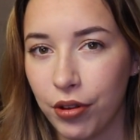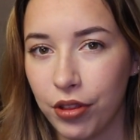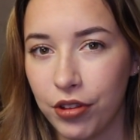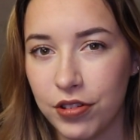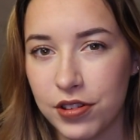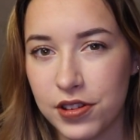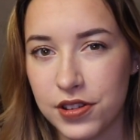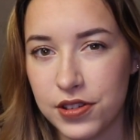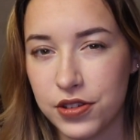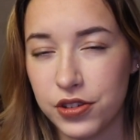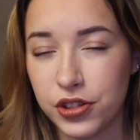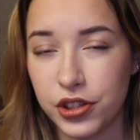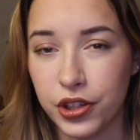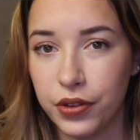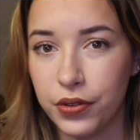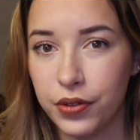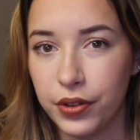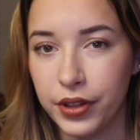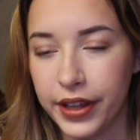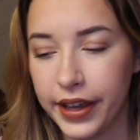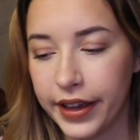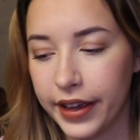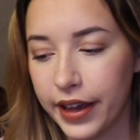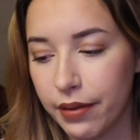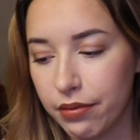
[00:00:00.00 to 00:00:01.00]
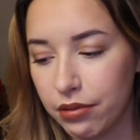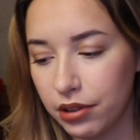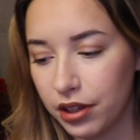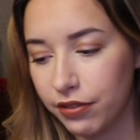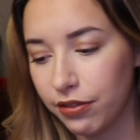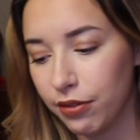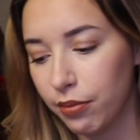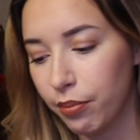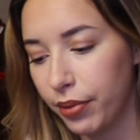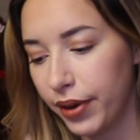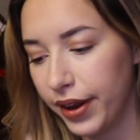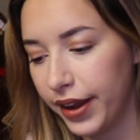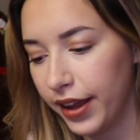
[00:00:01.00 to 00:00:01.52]
There's usually only a couple
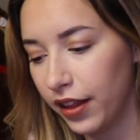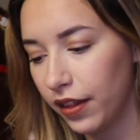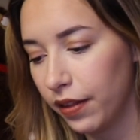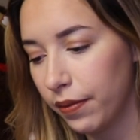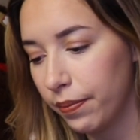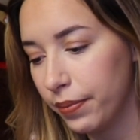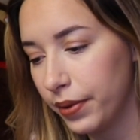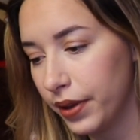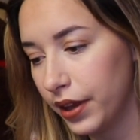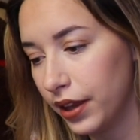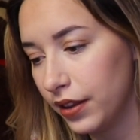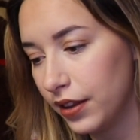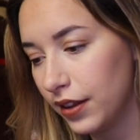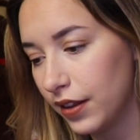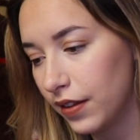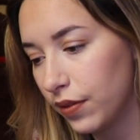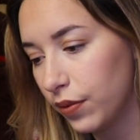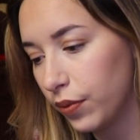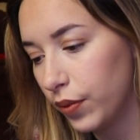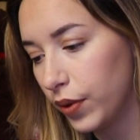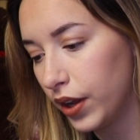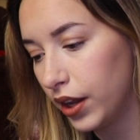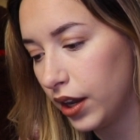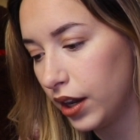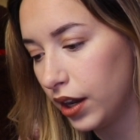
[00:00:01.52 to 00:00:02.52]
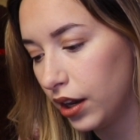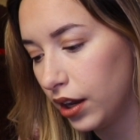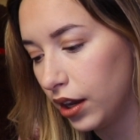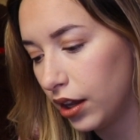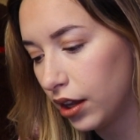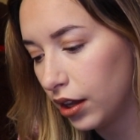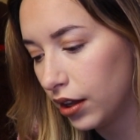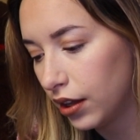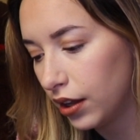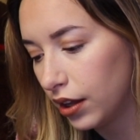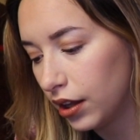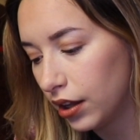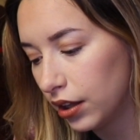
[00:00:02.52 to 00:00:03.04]
different brands, but this one
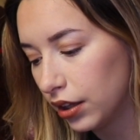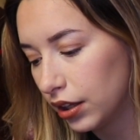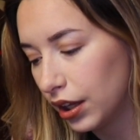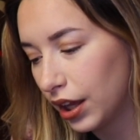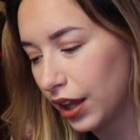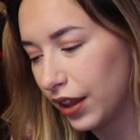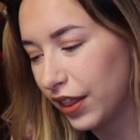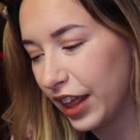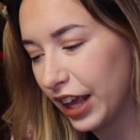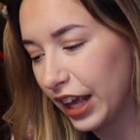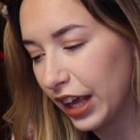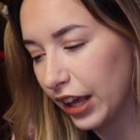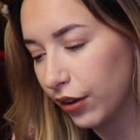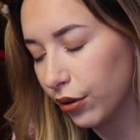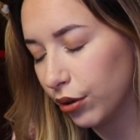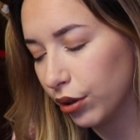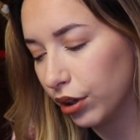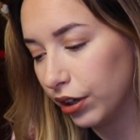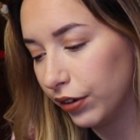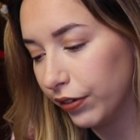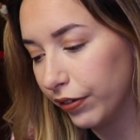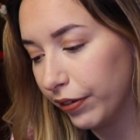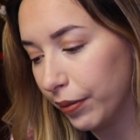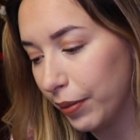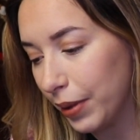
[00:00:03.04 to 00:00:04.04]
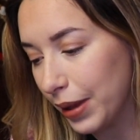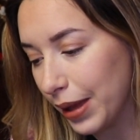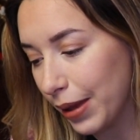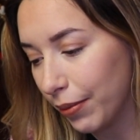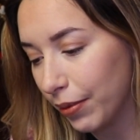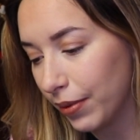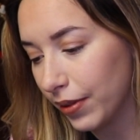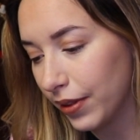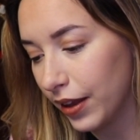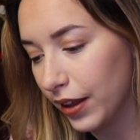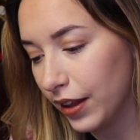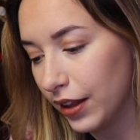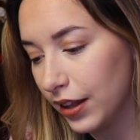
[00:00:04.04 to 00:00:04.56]
I think I ordered from
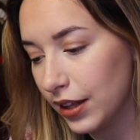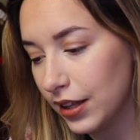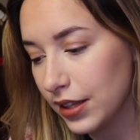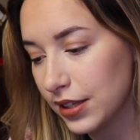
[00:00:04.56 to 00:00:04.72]
Amazon.